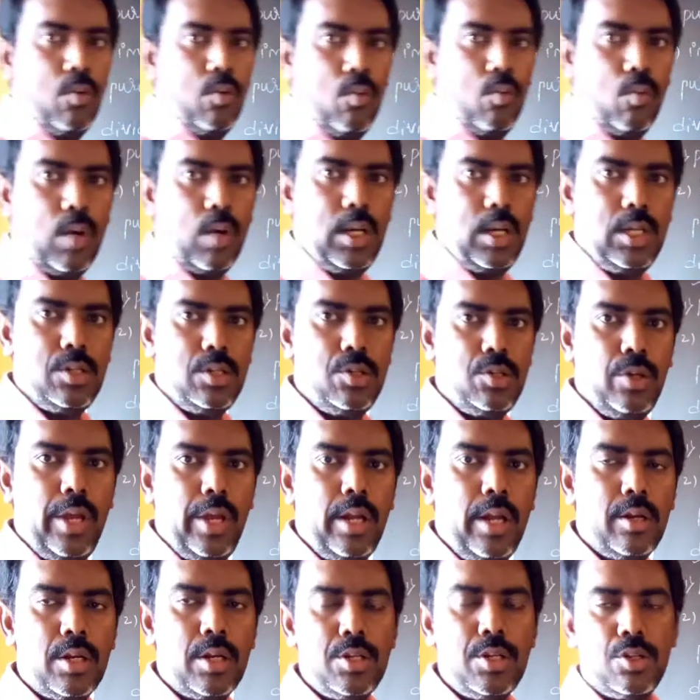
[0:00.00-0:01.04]
1 is to
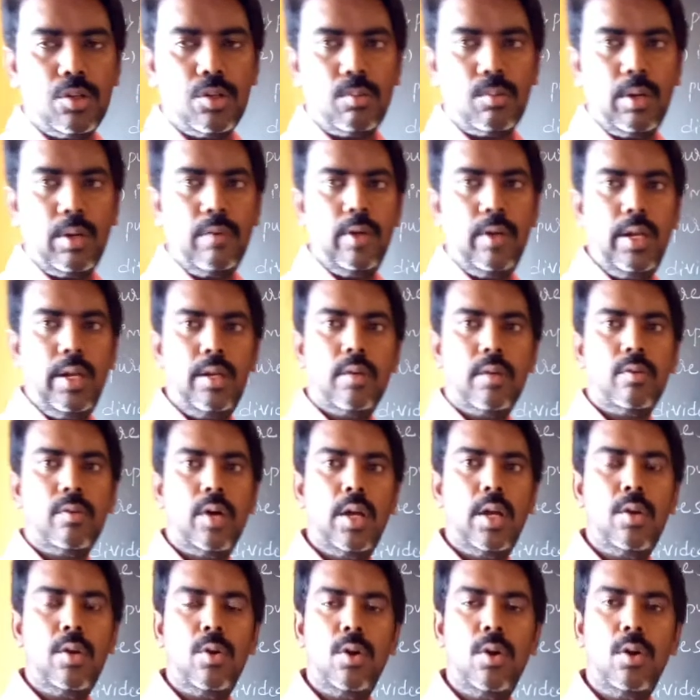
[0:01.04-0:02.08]
8 ratio by weight of
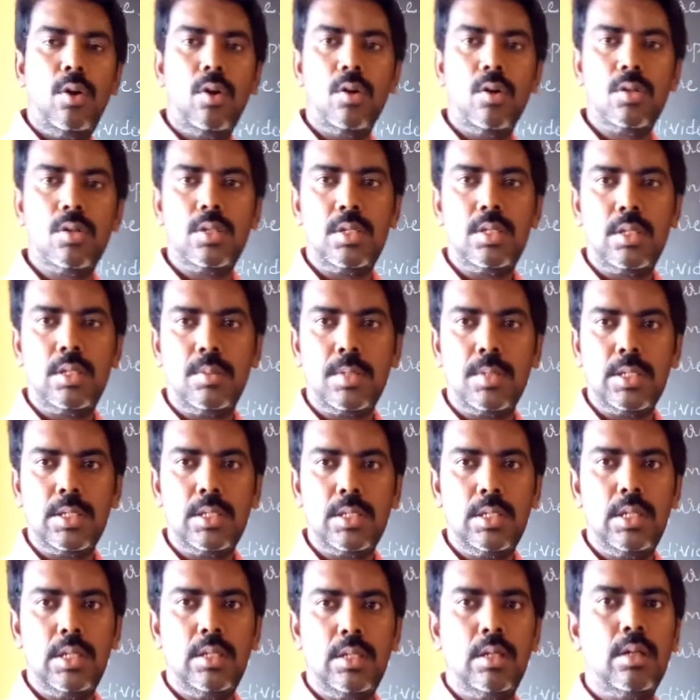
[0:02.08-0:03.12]
hydrogen and oxygen
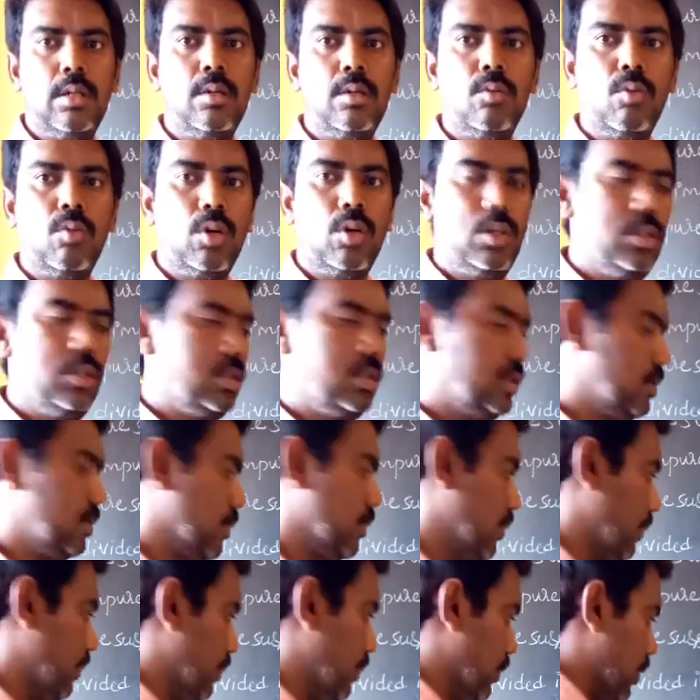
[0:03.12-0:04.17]
present in the water.
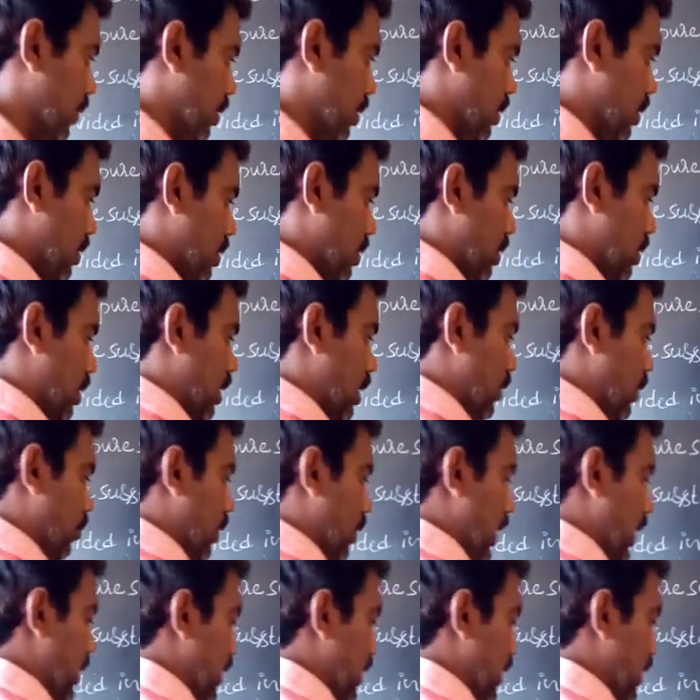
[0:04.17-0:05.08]
And while